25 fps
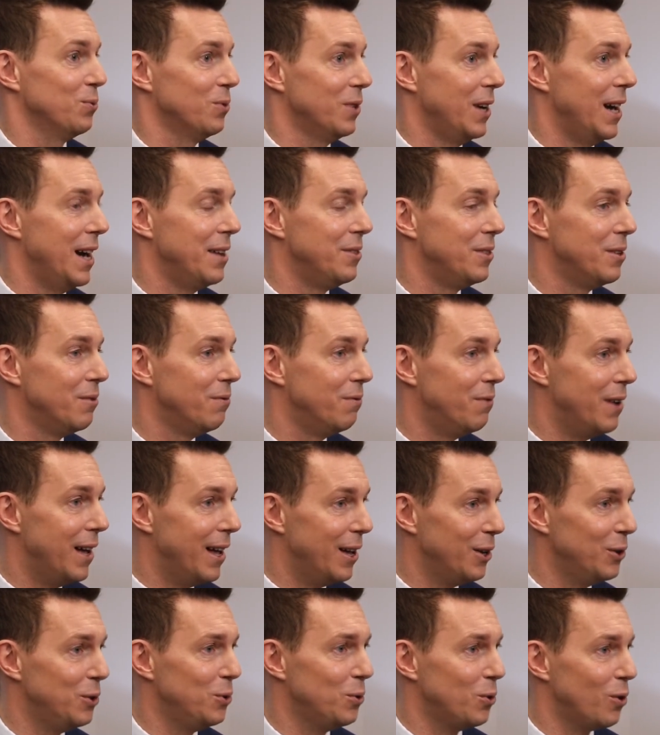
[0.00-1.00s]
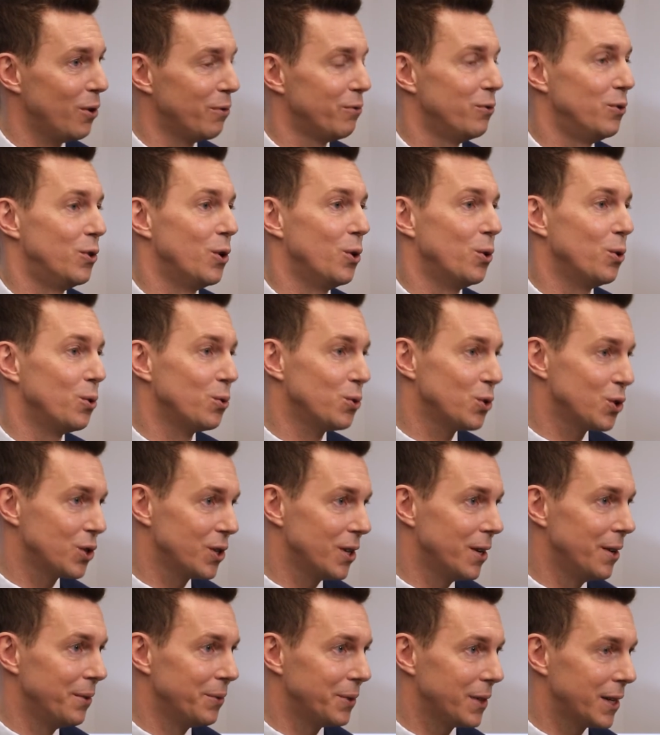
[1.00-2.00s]
And the value of those
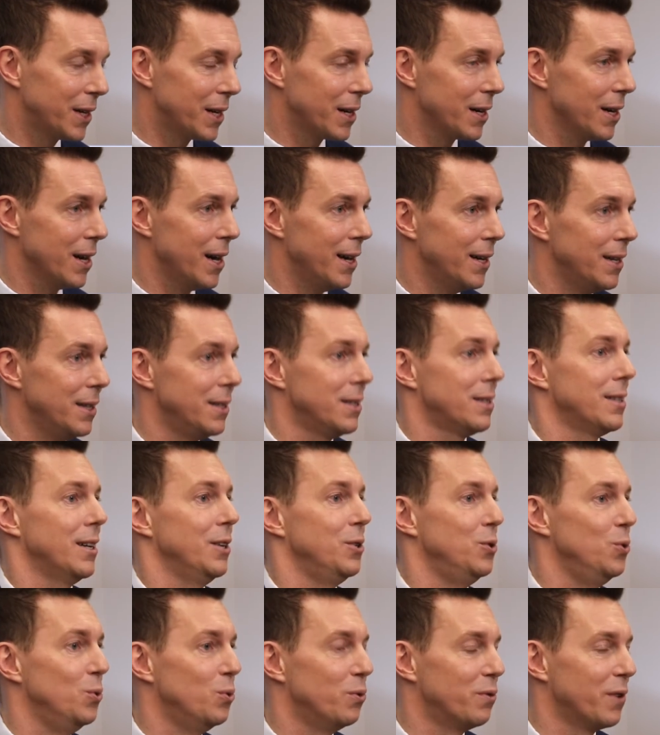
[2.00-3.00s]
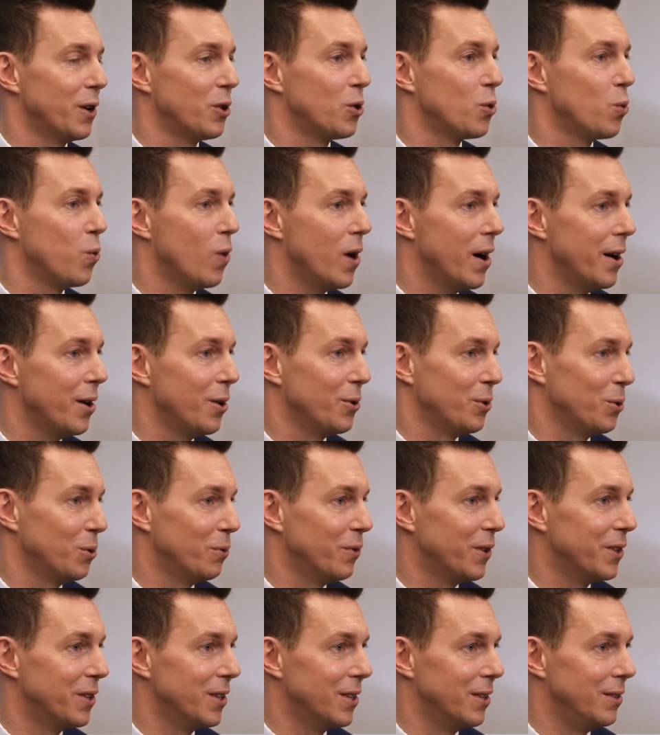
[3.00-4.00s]
clients that you've acquired
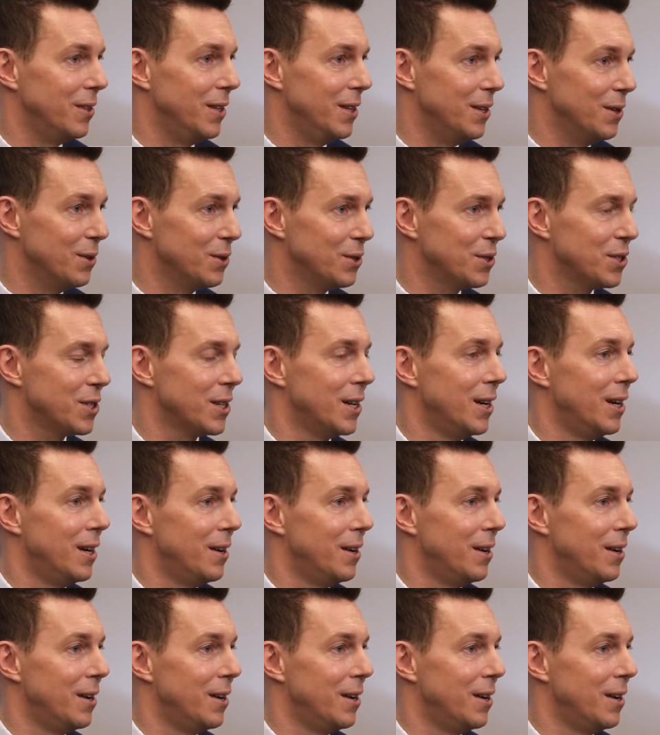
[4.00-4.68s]
over the years,